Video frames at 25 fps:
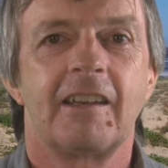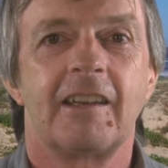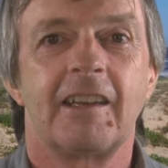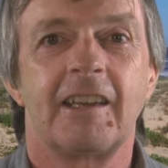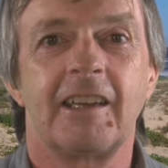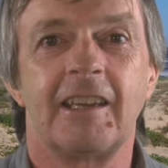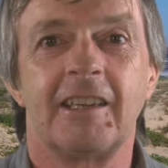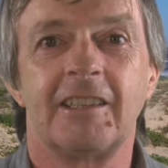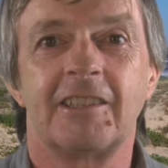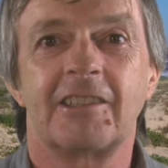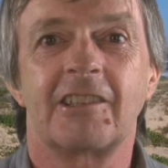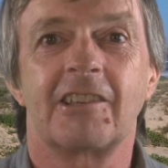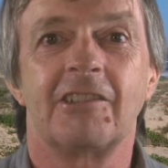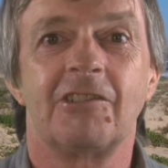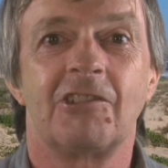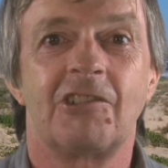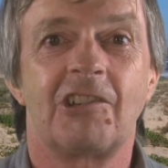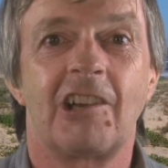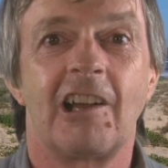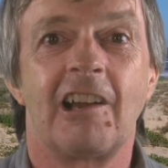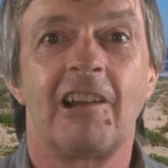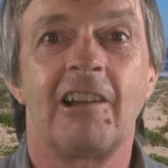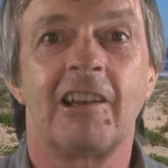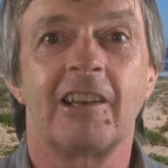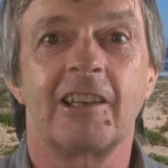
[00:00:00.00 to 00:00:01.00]
his
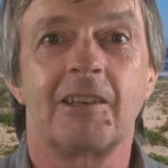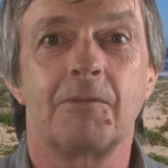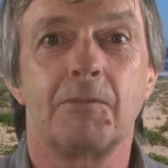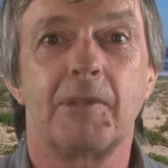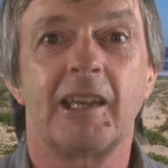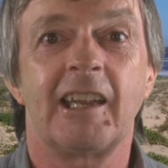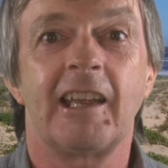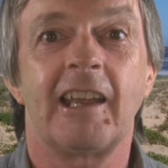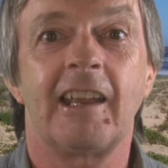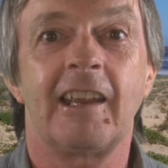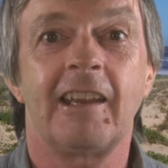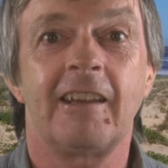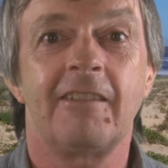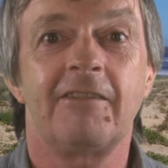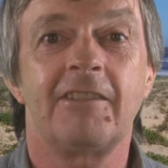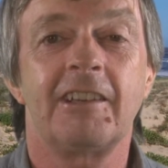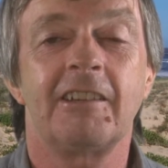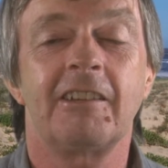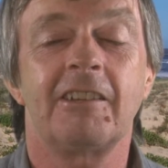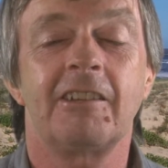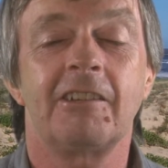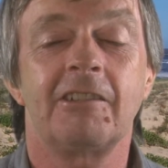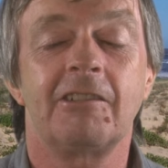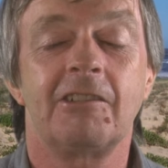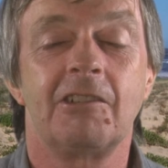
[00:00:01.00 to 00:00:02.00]
controlling
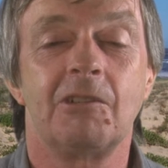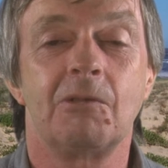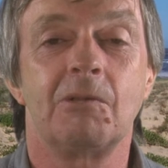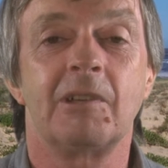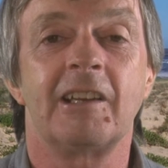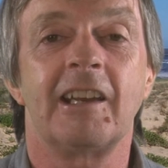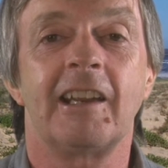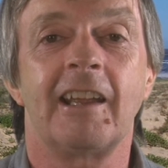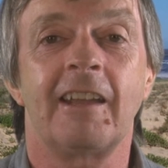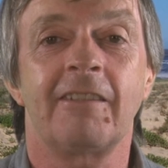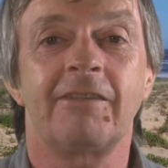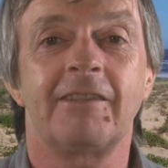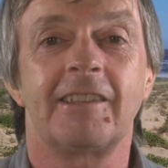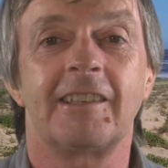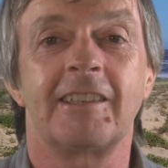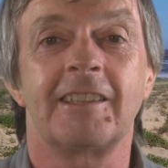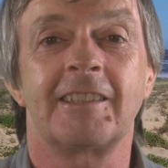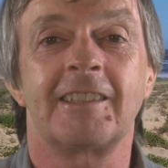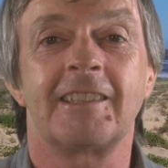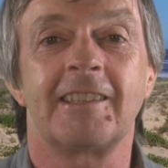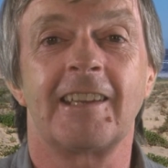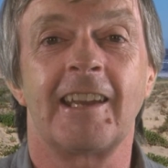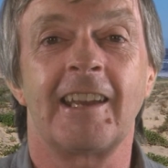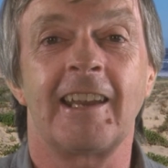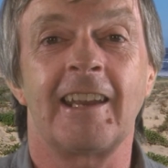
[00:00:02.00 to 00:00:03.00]
behaviour, you would have to
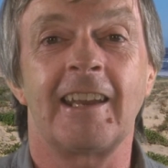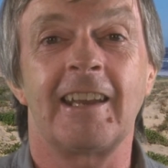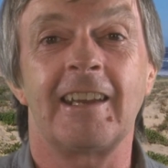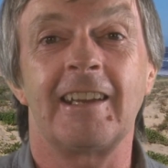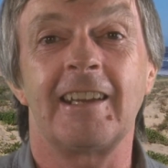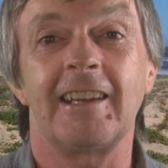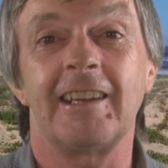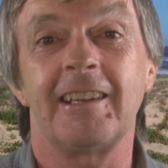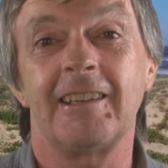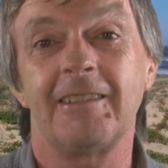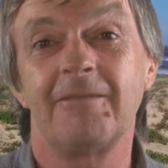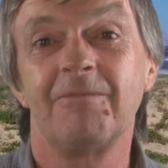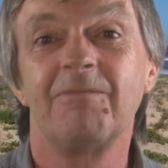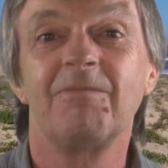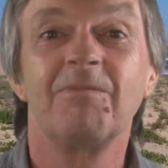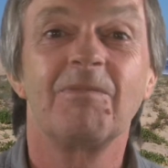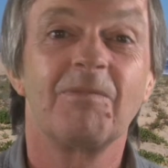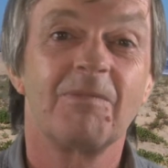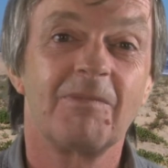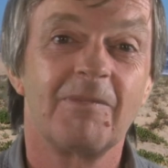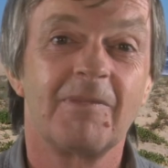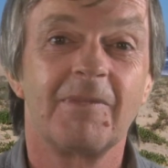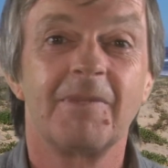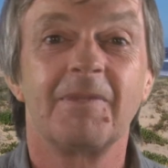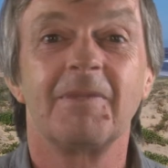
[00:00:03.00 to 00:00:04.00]
say
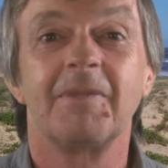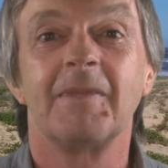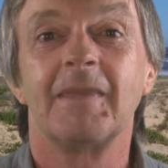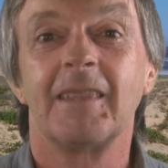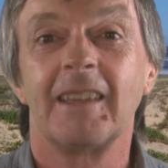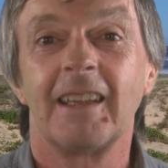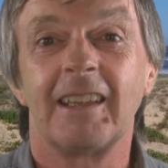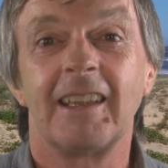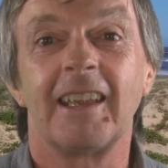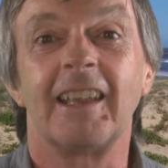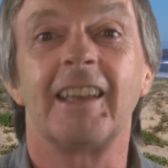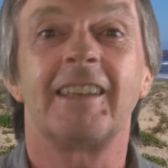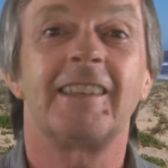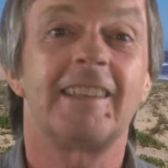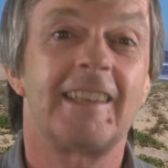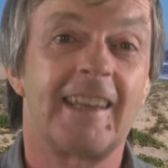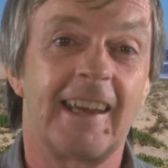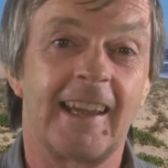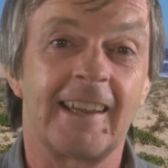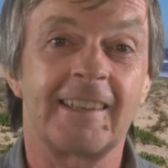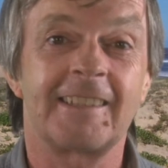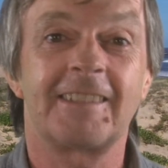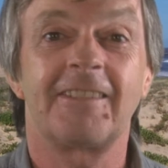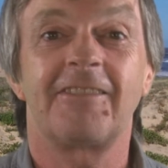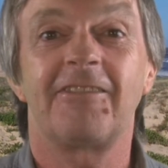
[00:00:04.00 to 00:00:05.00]
it
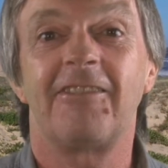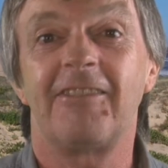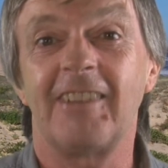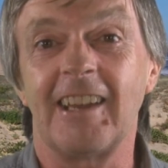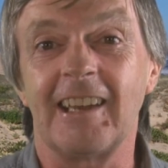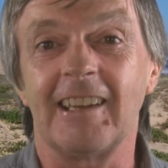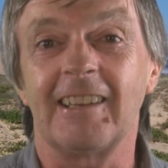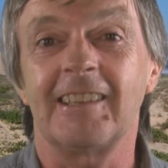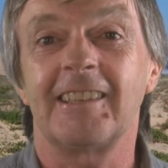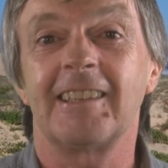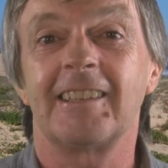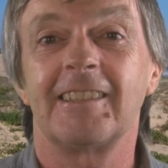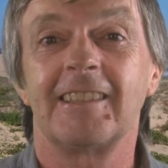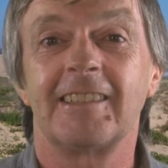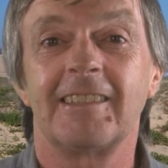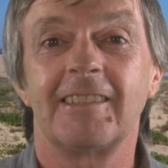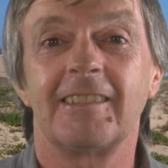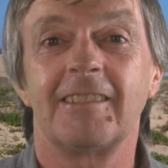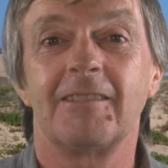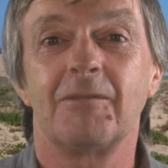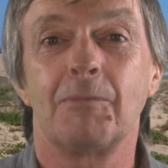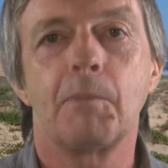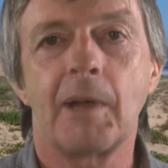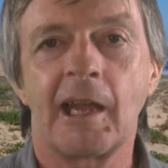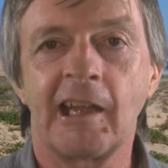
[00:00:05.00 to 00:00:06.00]
does fit.
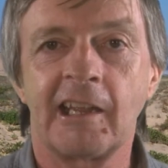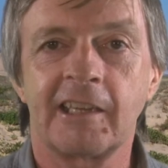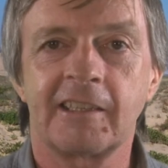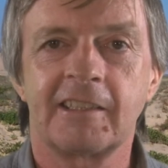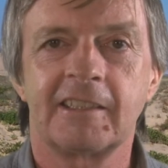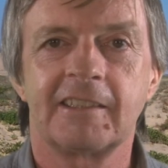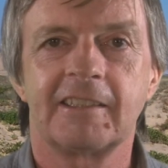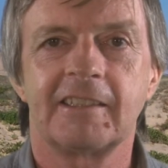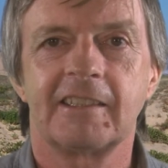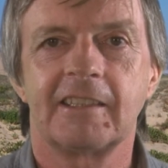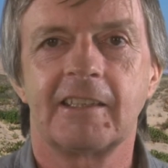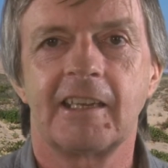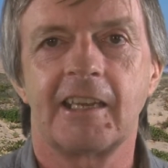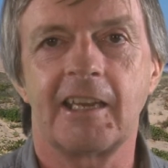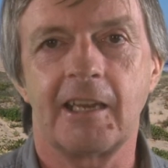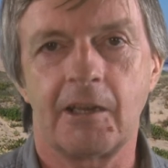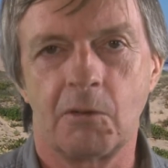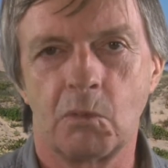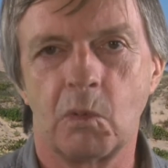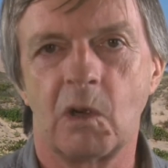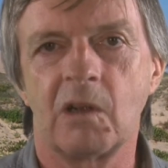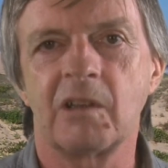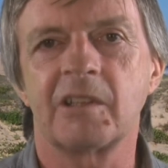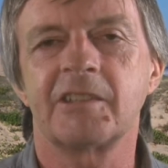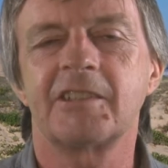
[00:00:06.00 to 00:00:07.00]
But he
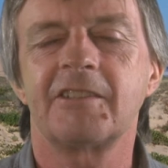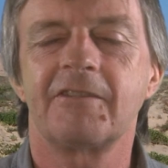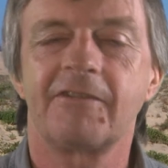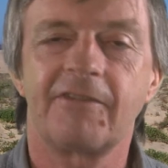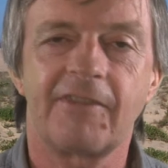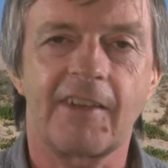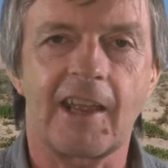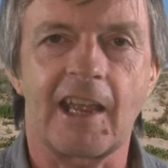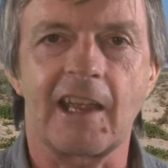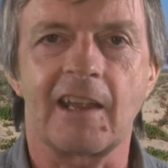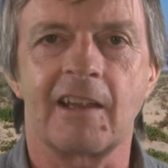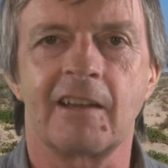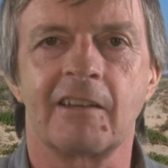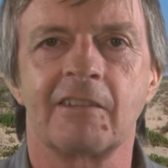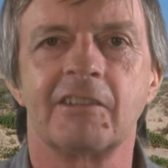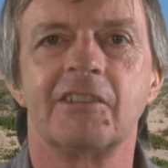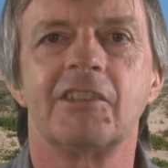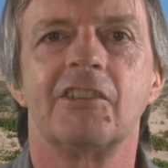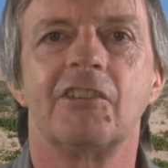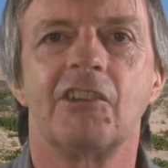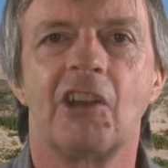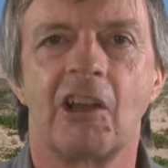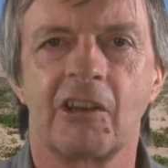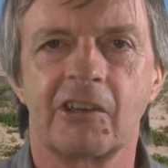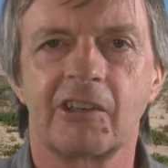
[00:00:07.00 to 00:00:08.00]
was found
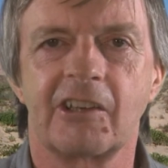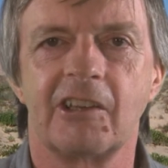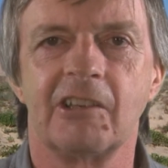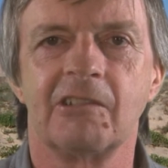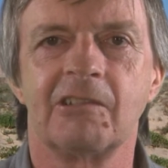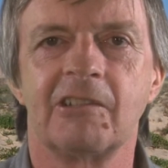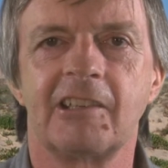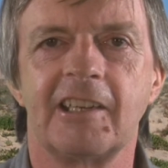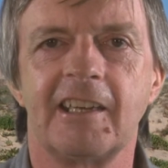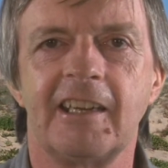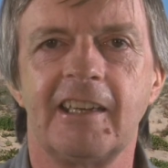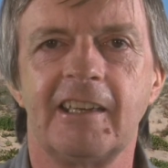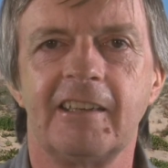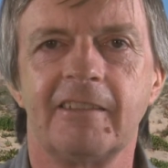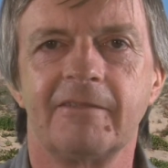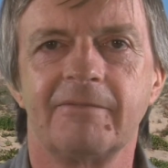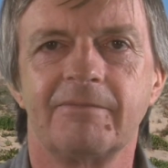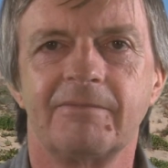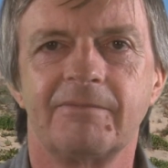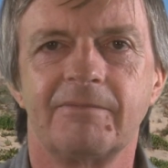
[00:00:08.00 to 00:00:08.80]
not guilty.